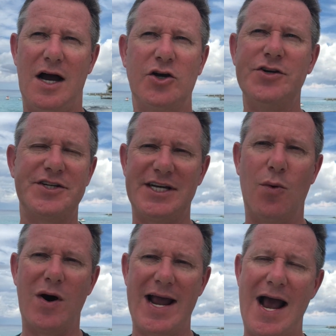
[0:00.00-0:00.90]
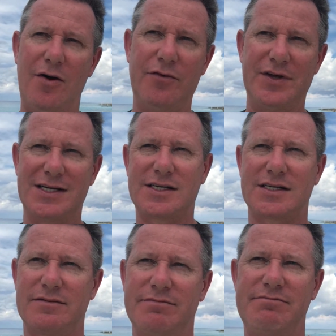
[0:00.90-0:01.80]
I couldn't see a way out of
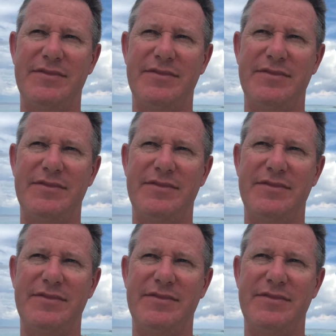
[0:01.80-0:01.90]
this